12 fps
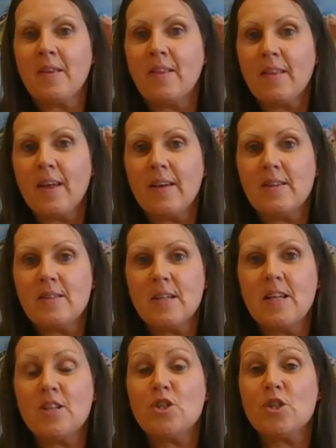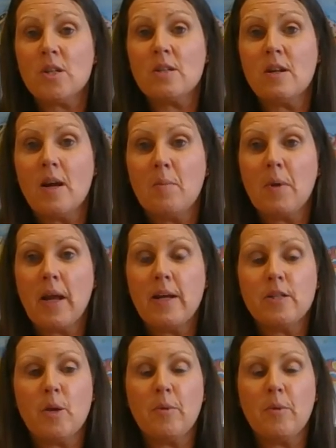There, see, it's just like Play-Doh,